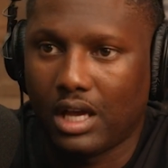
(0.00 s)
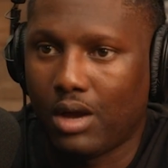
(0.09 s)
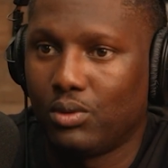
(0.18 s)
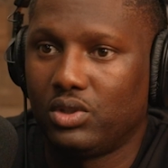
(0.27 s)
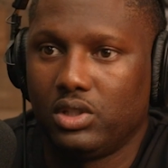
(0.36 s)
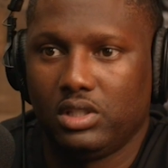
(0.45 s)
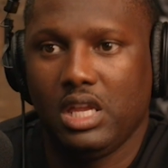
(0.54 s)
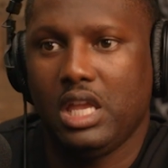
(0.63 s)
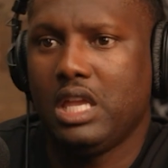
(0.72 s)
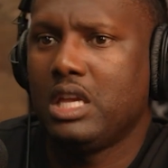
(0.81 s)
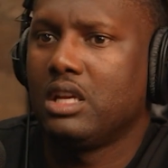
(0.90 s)
I was just
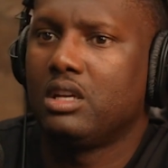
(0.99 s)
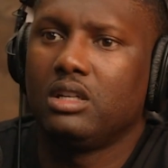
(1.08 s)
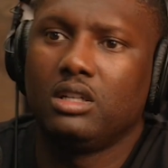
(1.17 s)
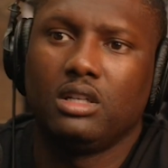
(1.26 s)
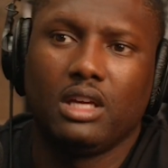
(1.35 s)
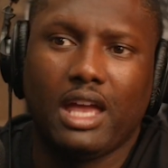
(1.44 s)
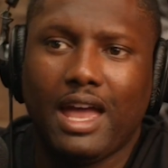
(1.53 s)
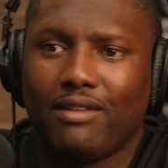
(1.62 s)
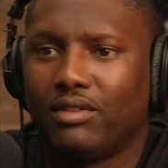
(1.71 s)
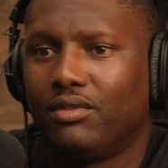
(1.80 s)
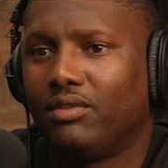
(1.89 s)
eating good,
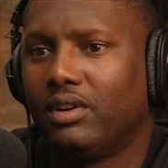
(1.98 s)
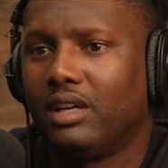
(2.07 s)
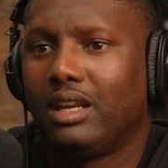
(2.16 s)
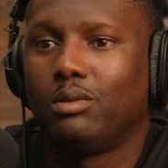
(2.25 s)
having fun.